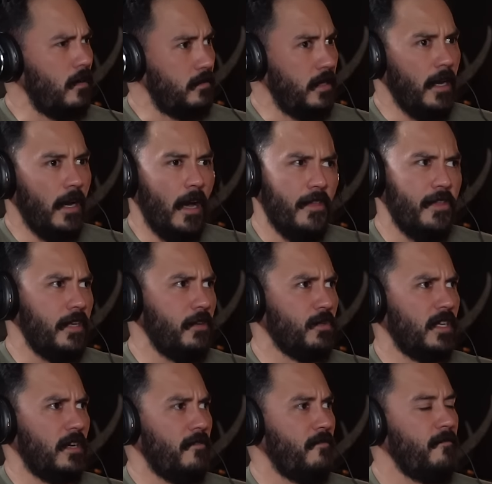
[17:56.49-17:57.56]
Yeah, I think it
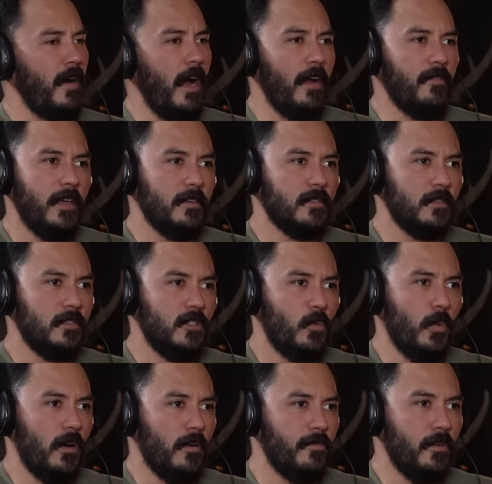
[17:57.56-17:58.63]
was like a 5,000
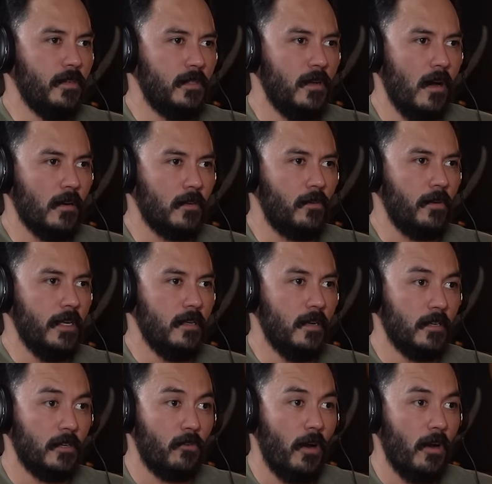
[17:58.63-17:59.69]
square foot concrete
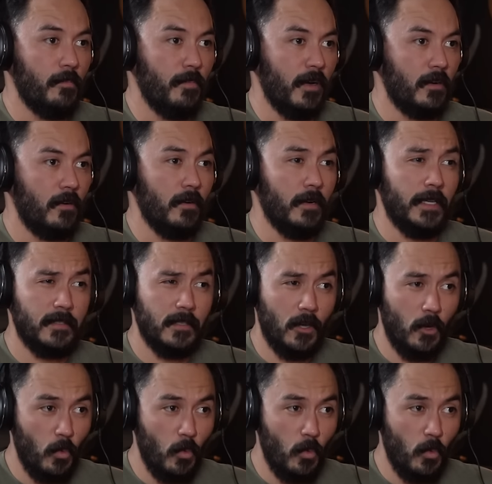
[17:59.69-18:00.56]
underground bunker, and that's in